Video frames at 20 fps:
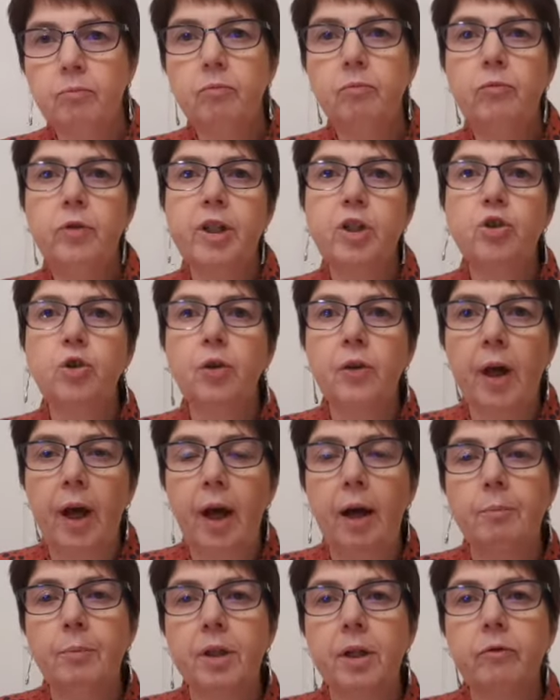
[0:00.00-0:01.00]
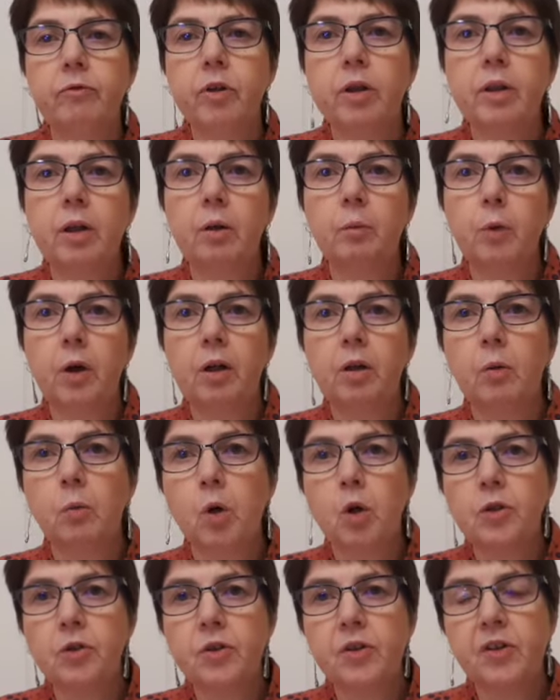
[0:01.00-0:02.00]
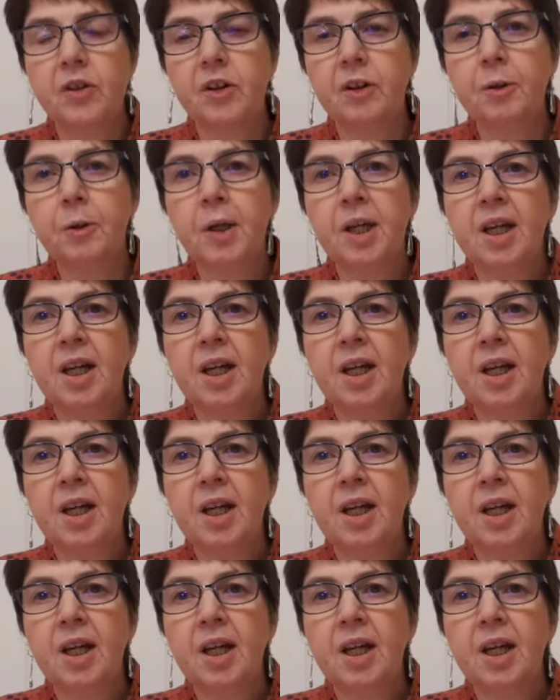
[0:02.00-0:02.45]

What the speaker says: redraw the hem and everything where I want to.